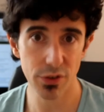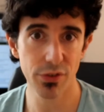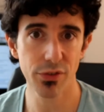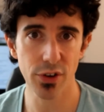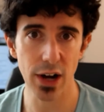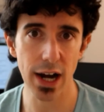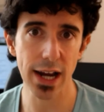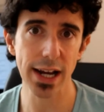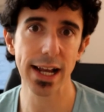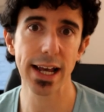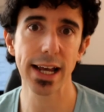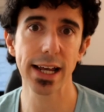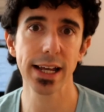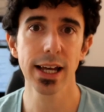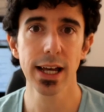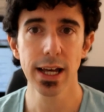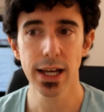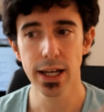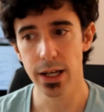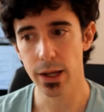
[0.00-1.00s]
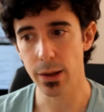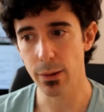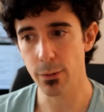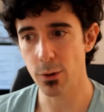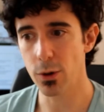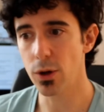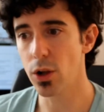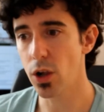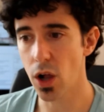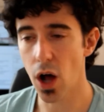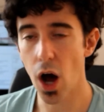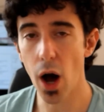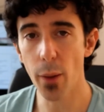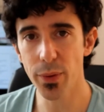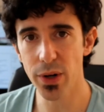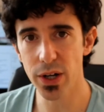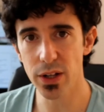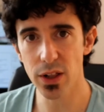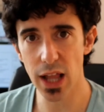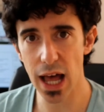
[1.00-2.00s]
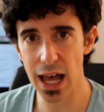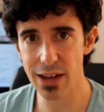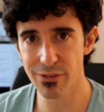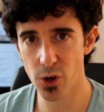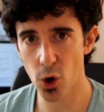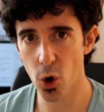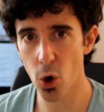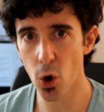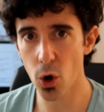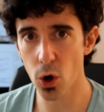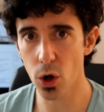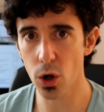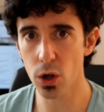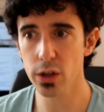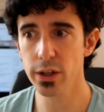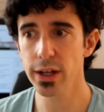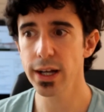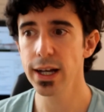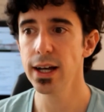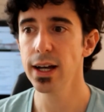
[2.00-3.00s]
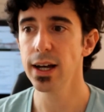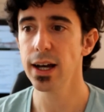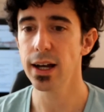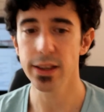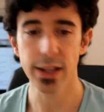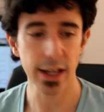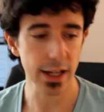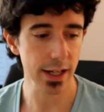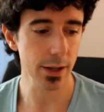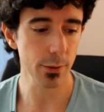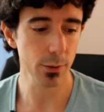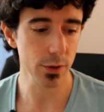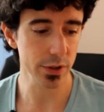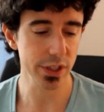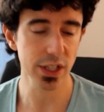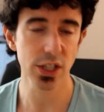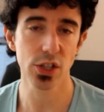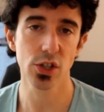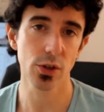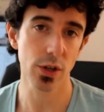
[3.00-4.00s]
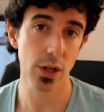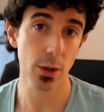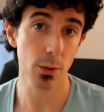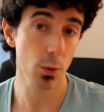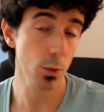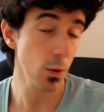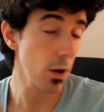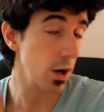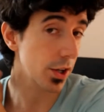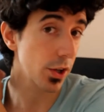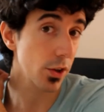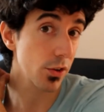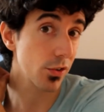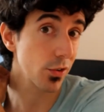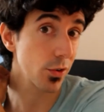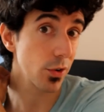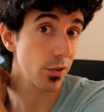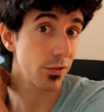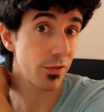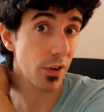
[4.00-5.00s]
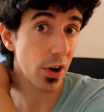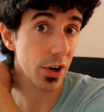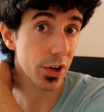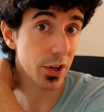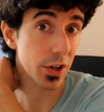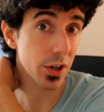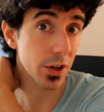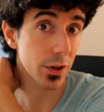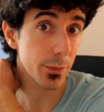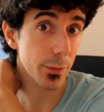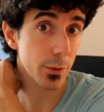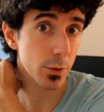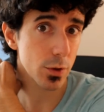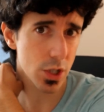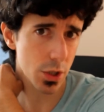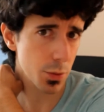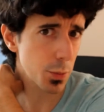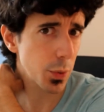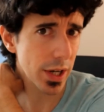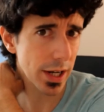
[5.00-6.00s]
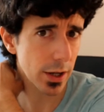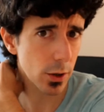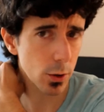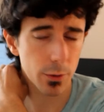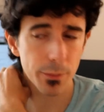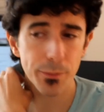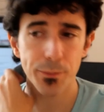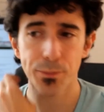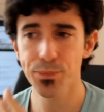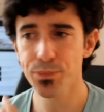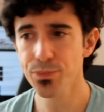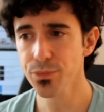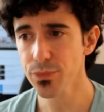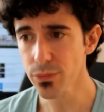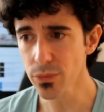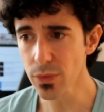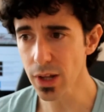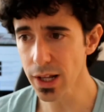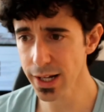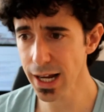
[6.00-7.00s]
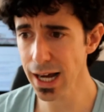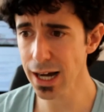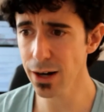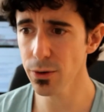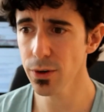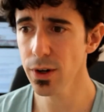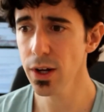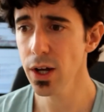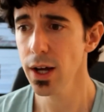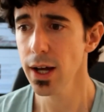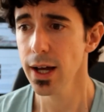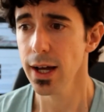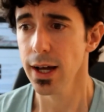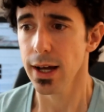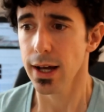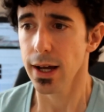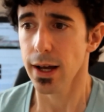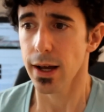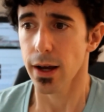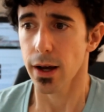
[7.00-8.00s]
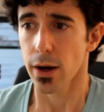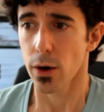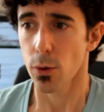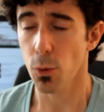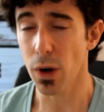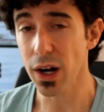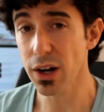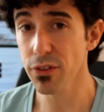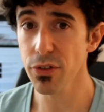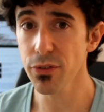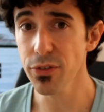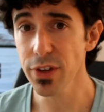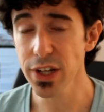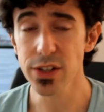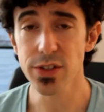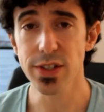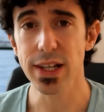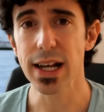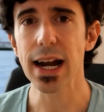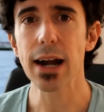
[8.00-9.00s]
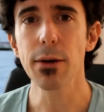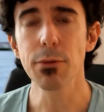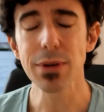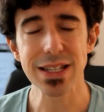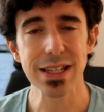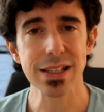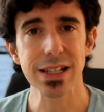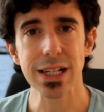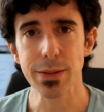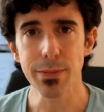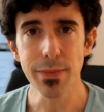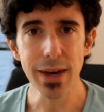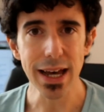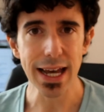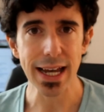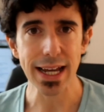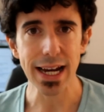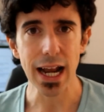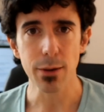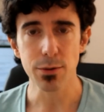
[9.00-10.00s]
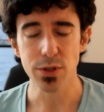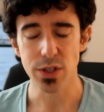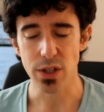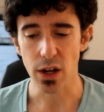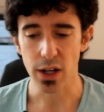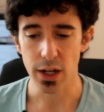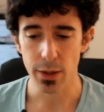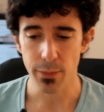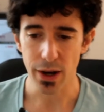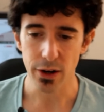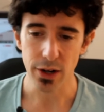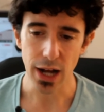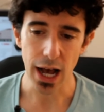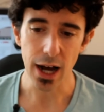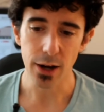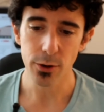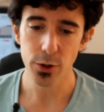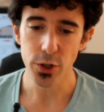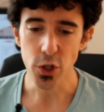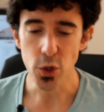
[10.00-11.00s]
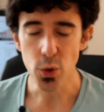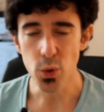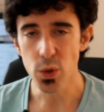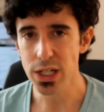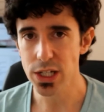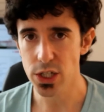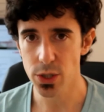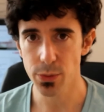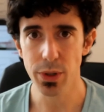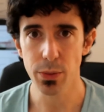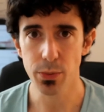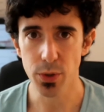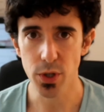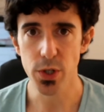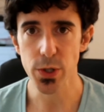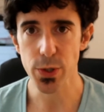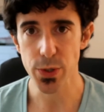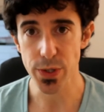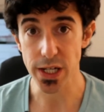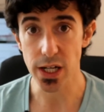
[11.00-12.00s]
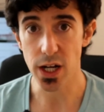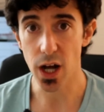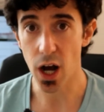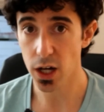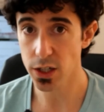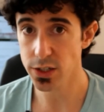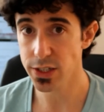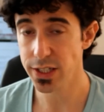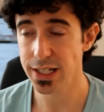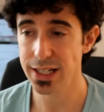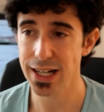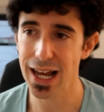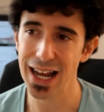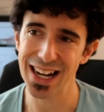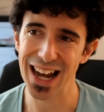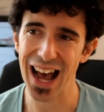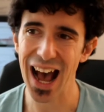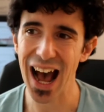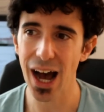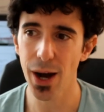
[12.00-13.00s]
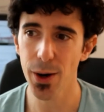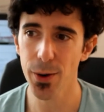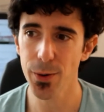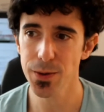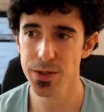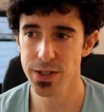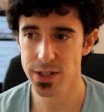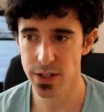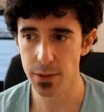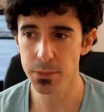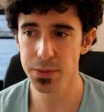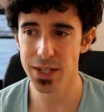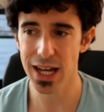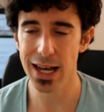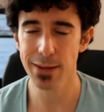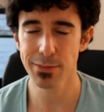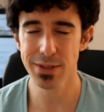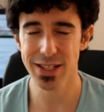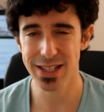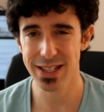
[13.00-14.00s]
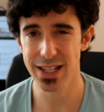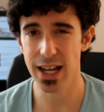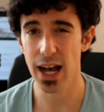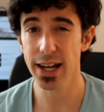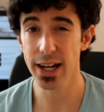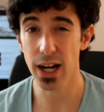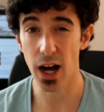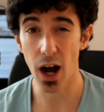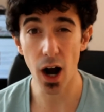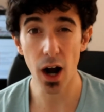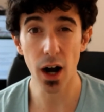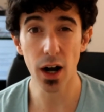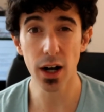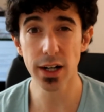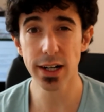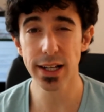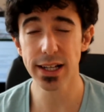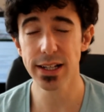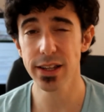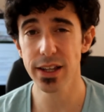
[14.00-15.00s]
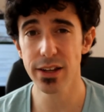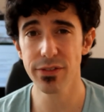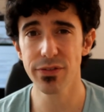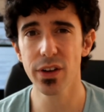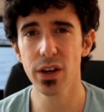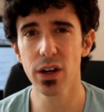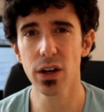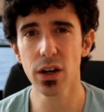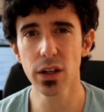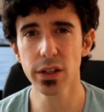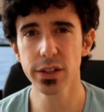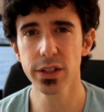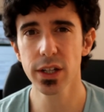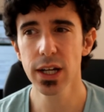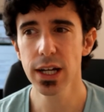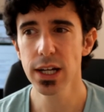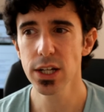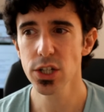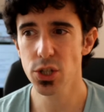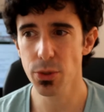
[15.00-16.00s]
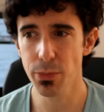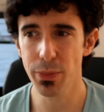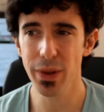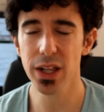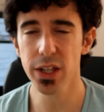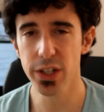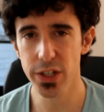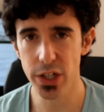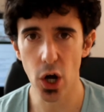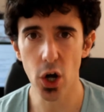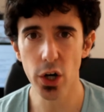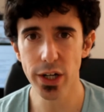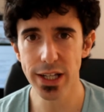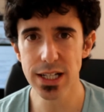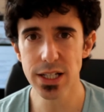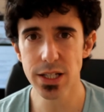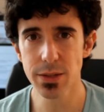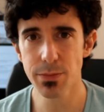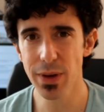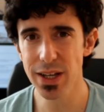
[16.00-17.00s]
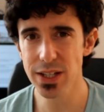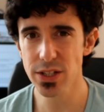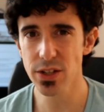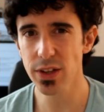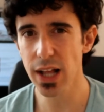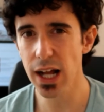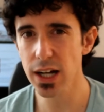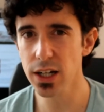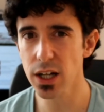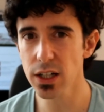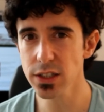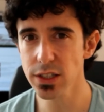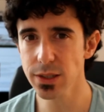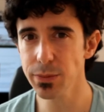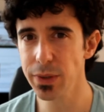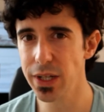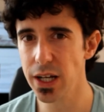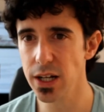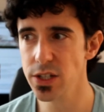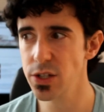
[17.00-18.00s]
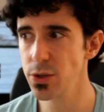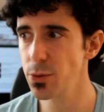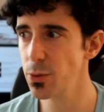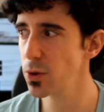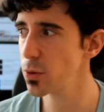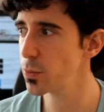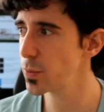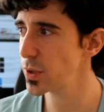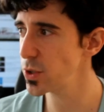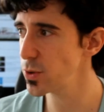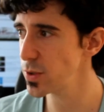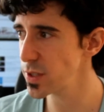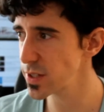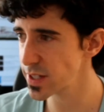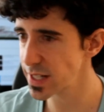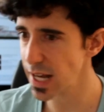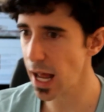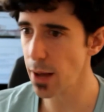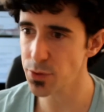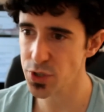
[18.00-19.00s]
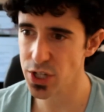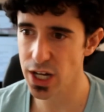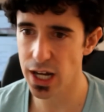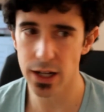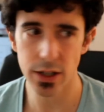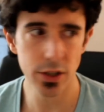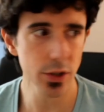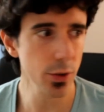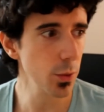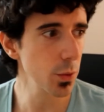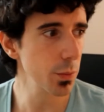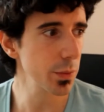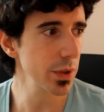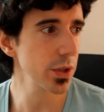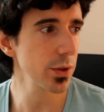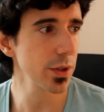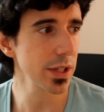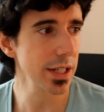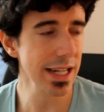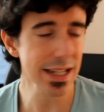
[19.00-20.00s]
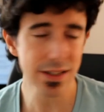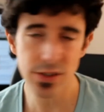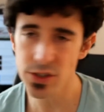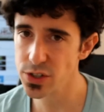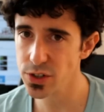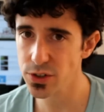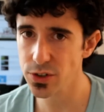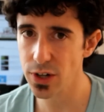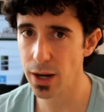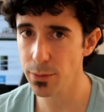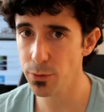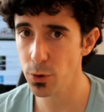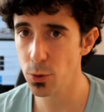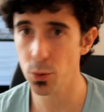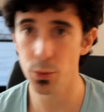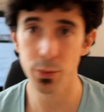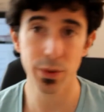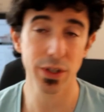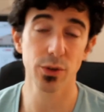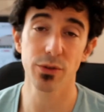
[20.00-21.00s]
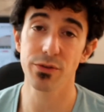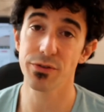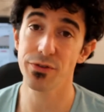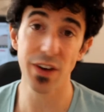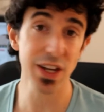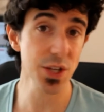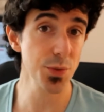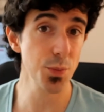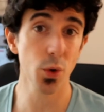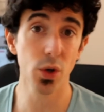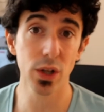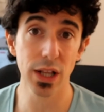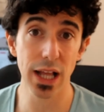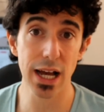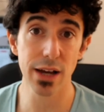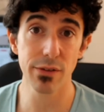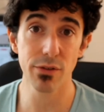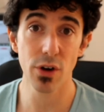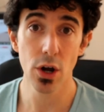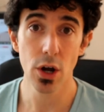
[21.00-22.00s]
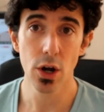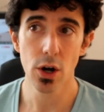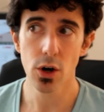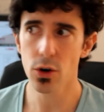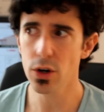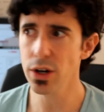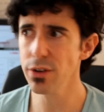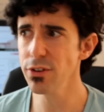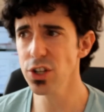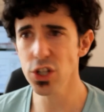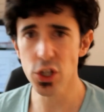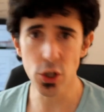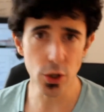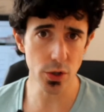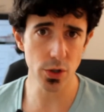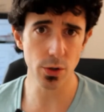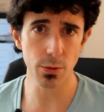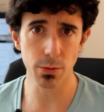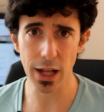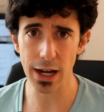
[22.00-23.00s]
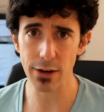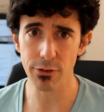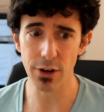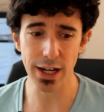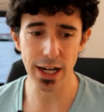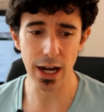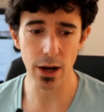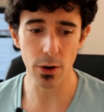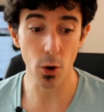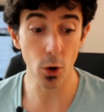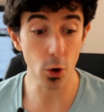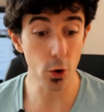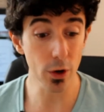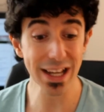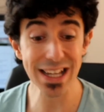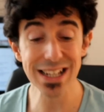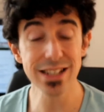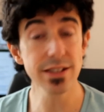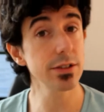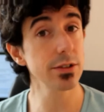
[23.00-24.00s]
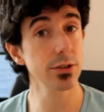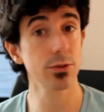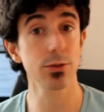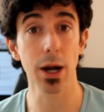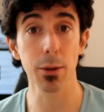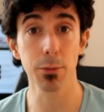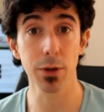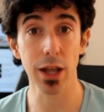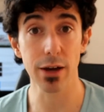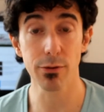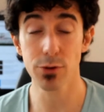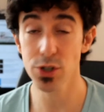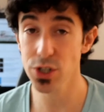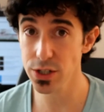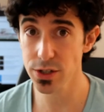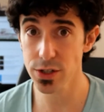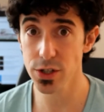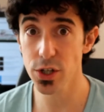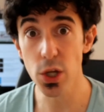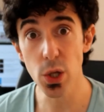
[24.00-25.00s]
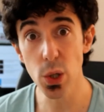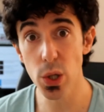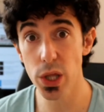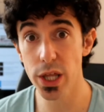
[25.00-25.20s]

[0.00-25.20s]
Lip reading: Friday he will hop on a live call and then he will teach you, he will walk you through a funnel, which is pretty cool. Now, one of the videos that I recently made, I was talking about how you need to be producing content and how sometimes it's kind of hard and difficult to build an audience based on that content, because you will be doing Snapchat, you will be doing Instagram, you will be doing Facebook Live, or even YouTube Live right now, or Instagram Live, which is a new